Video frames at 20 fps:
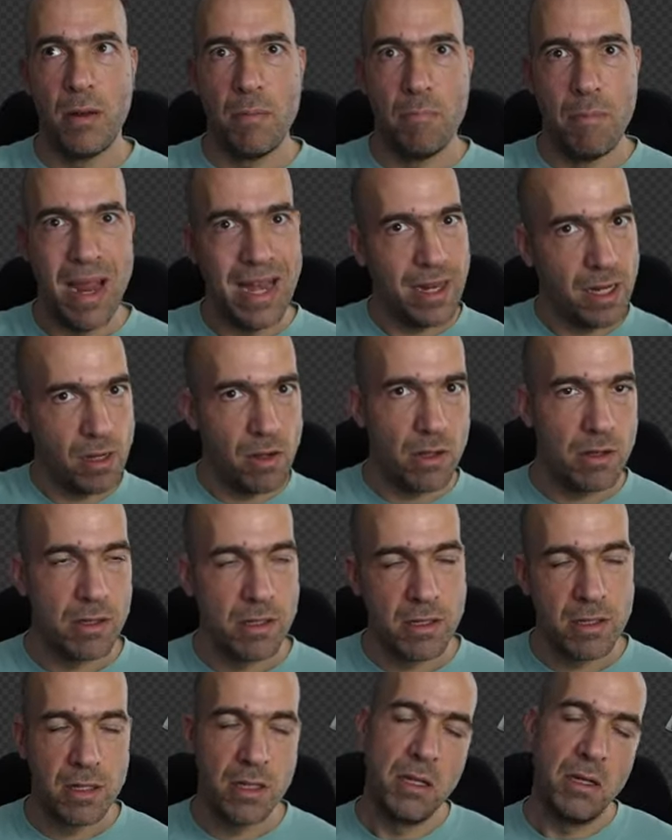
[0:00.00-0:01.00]
many
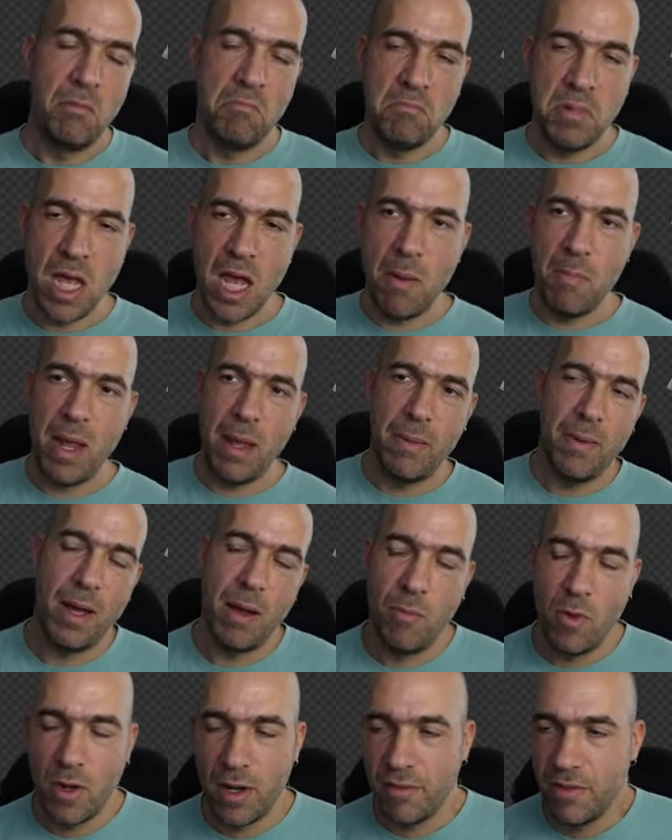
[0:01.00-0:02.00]
gods, yeah, maybe
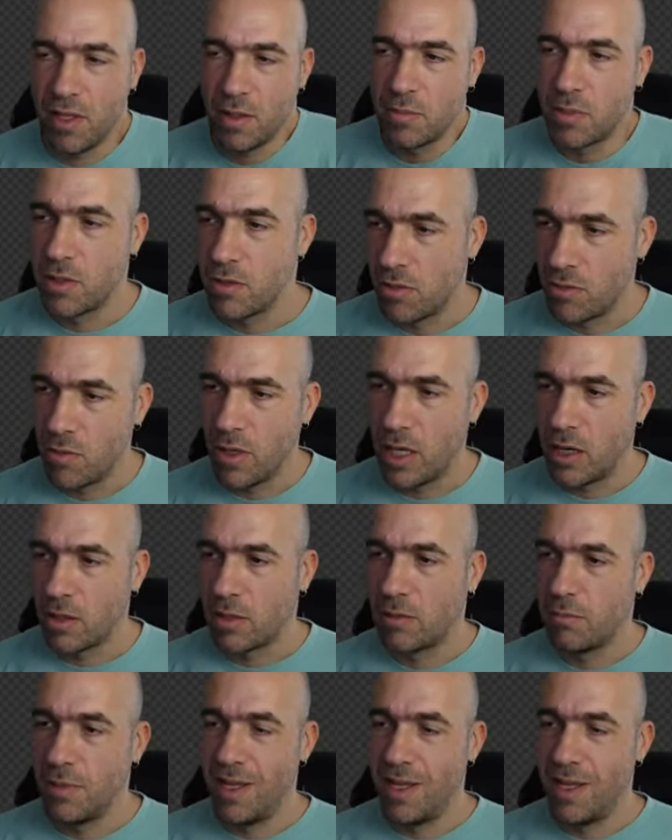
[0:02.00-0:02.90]
I'm one of them. So why not?